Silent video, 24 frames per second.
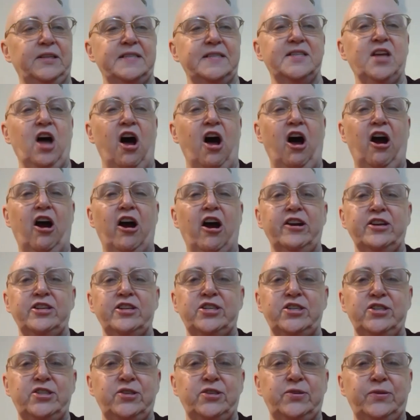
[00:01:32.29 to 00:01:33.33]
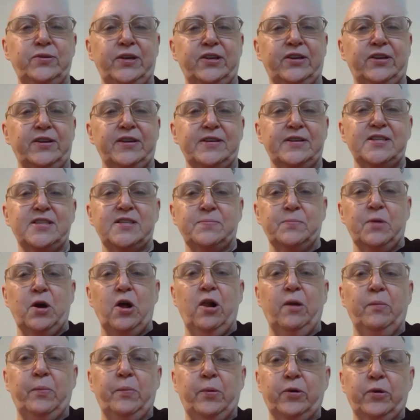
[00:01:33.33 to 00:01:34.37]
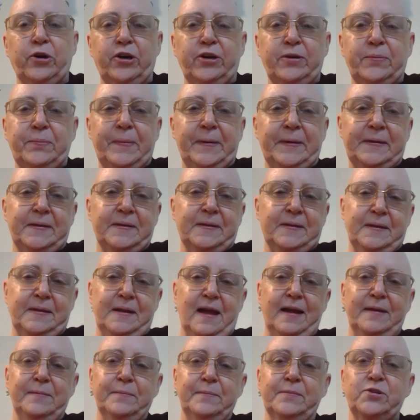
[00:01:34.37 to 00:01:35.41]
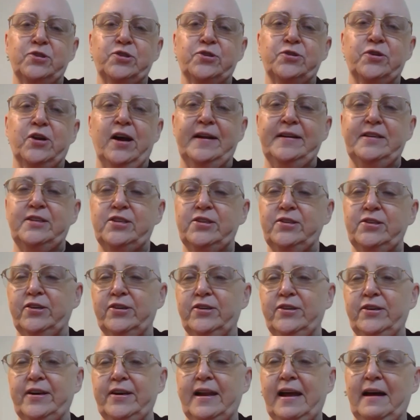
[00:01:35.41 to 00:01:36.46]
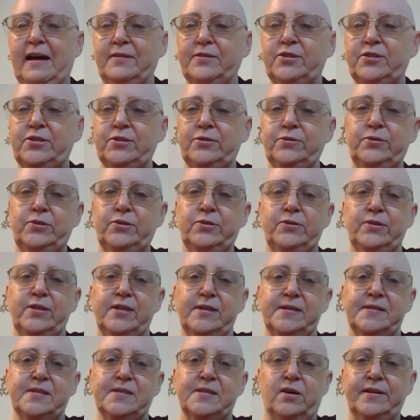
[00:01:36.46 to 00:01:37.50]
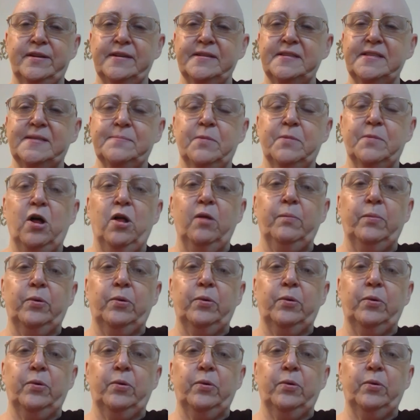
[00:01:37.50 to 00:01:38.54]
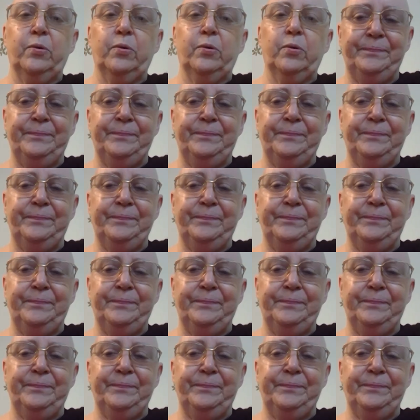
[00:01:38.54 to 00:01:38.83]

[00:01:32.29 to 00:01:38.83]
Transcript: It's hard to do it on a small board, but I'm trying to learn how to do this on a small board,